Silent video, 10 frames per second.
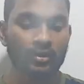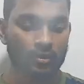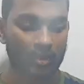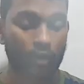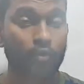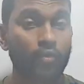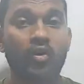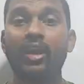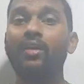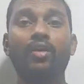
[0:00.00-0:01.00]
So now
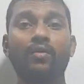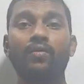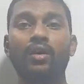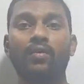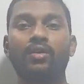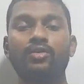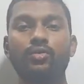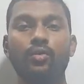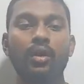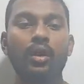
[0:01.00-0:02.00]
finally what we have
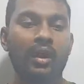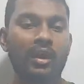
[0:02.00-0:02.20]
understood,